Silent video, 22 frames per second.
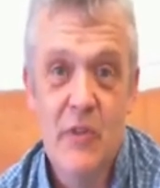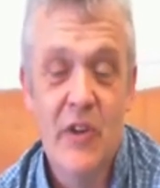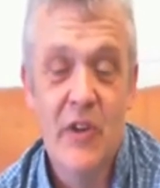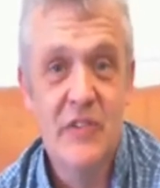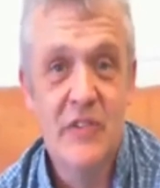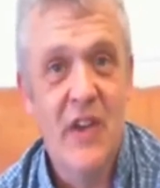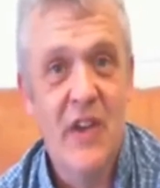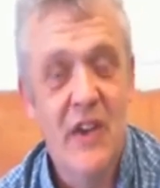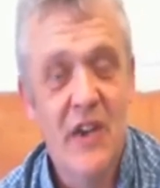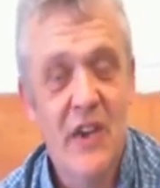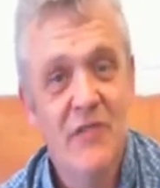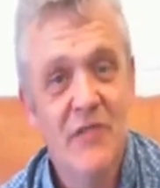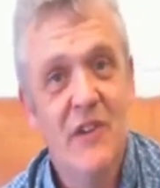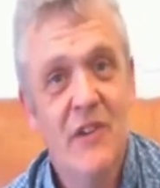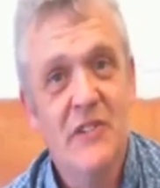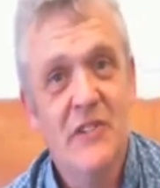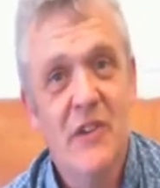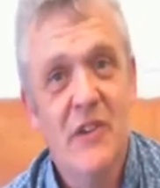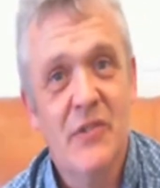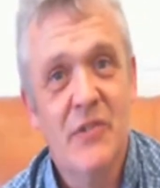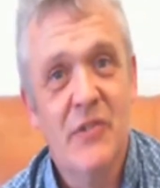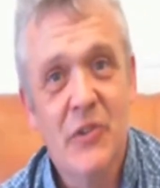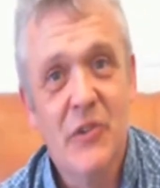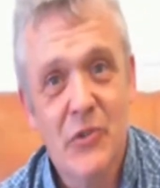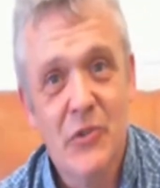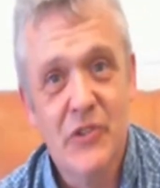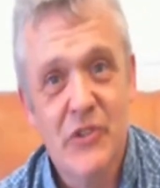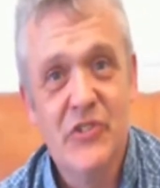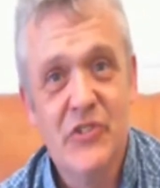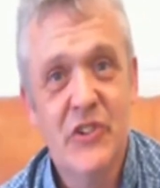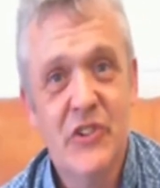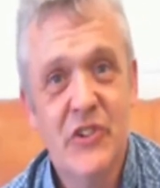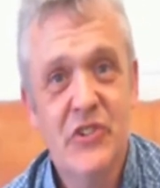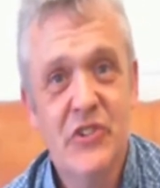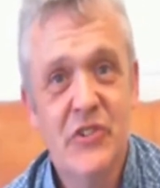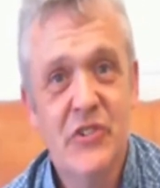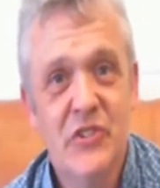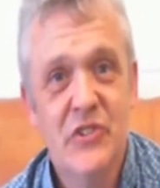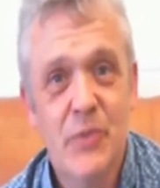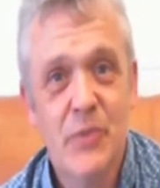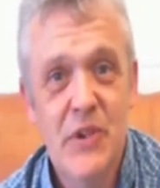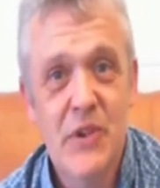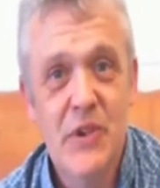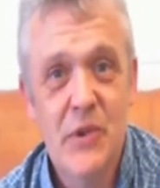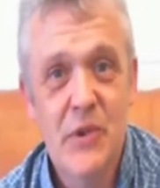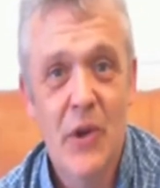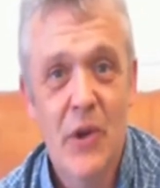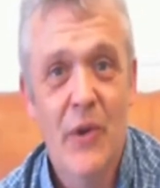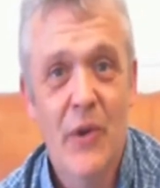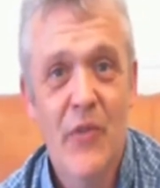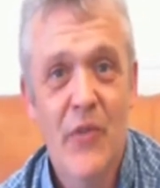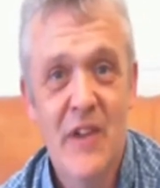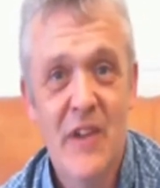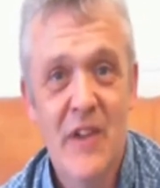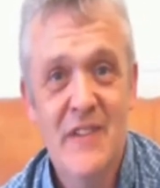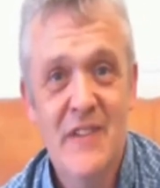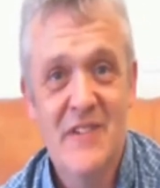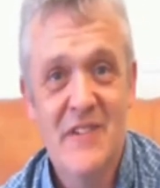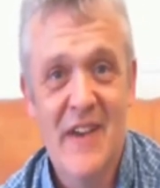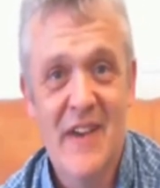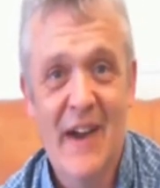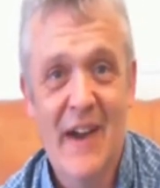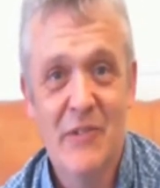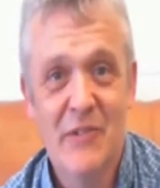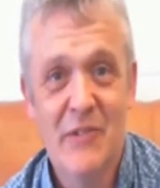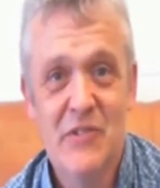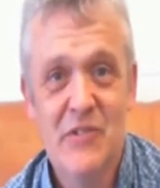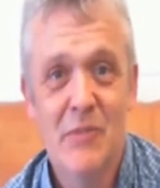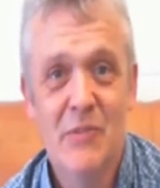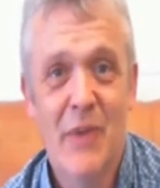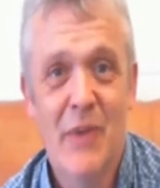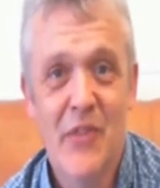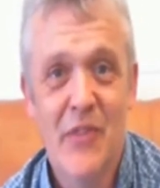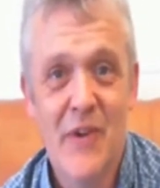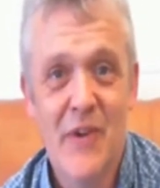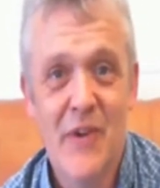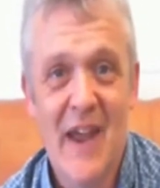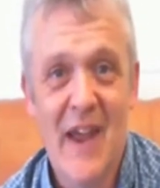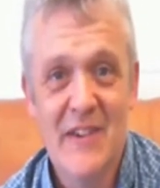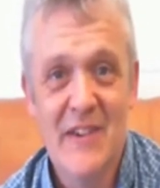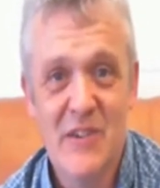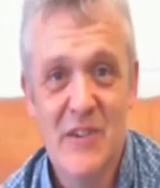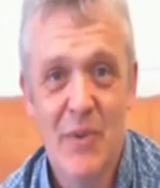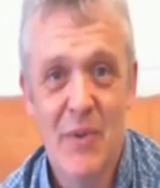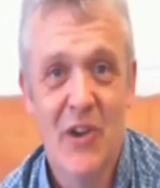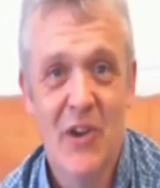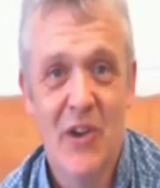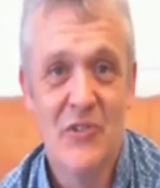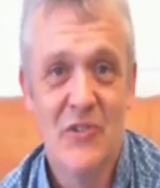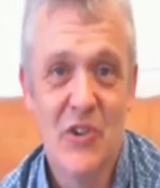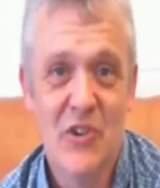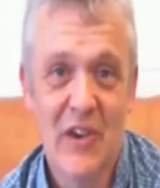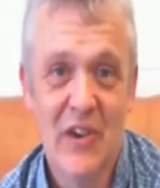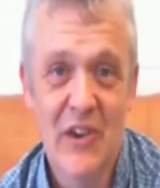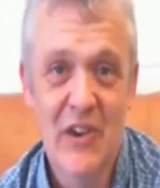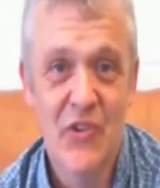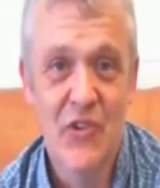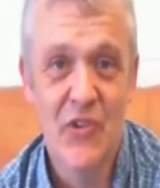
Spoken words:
in those kind of philosophical discussions where you go in the ins and outs and whether it has to be logically